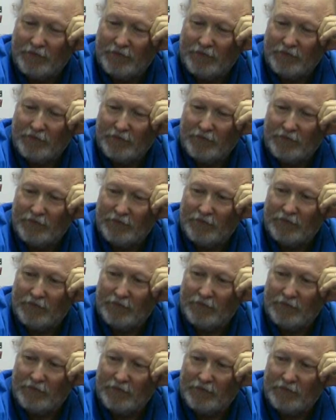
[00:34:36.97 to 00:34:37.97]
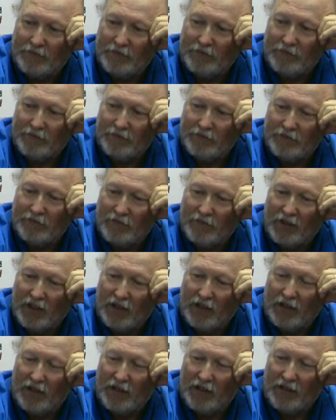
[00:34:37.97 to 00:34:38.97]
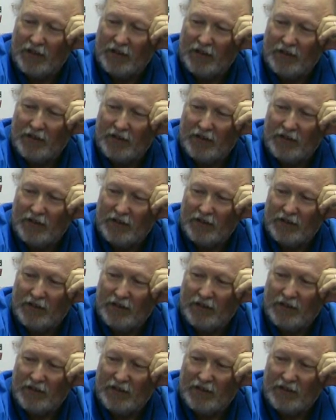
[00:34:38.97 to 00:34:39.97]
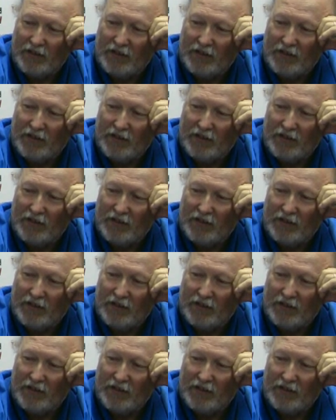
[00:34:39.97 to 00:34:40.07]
(not speaking)